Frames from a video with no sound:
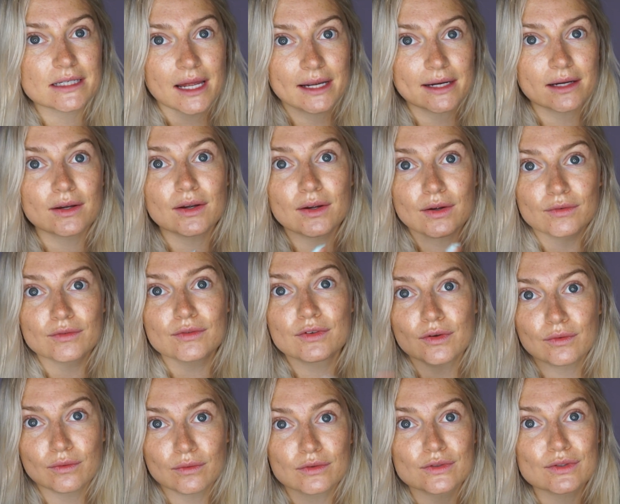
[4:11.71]
like
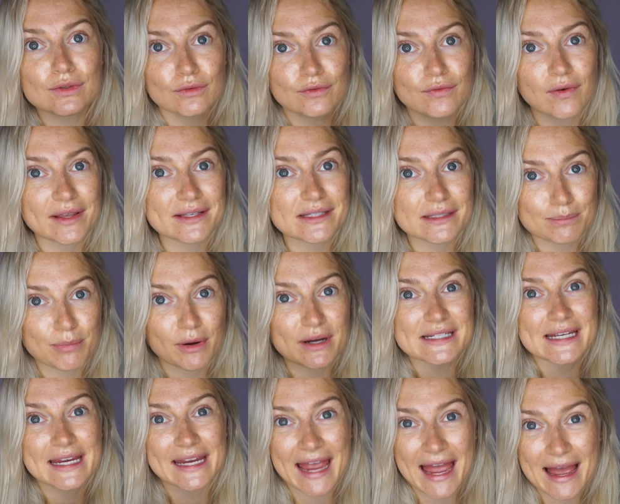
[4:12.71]
you're sort of like
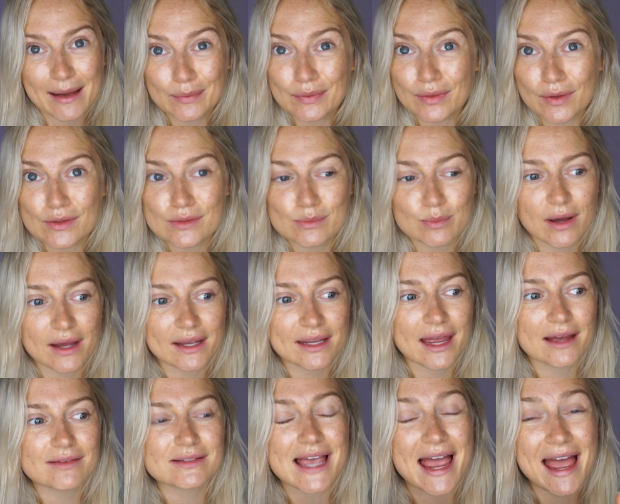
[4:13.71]
spreading out those
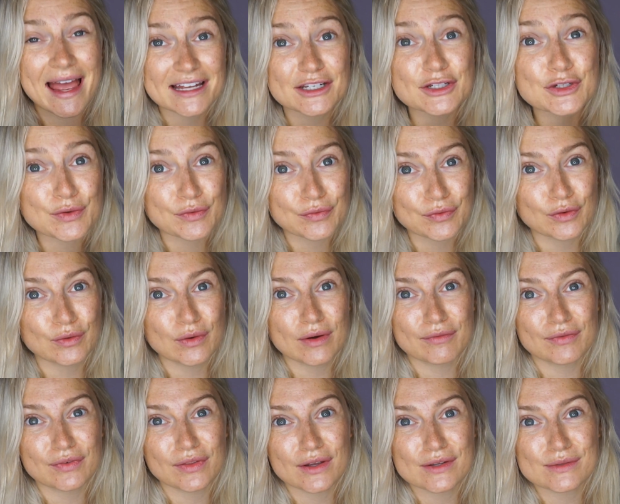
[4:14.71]
workouts and you're
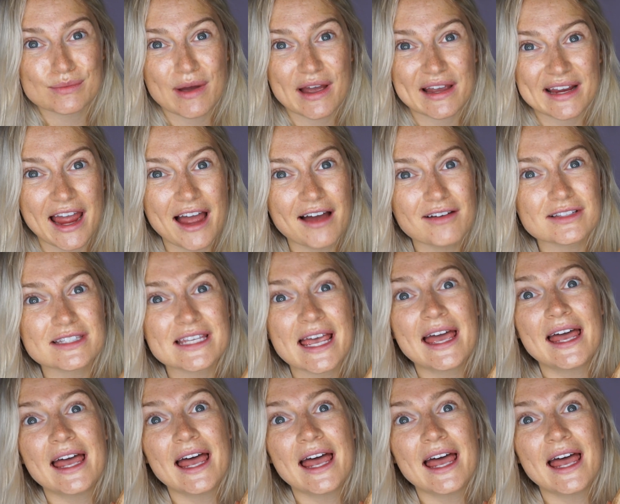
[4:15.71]
fueling for those workouts,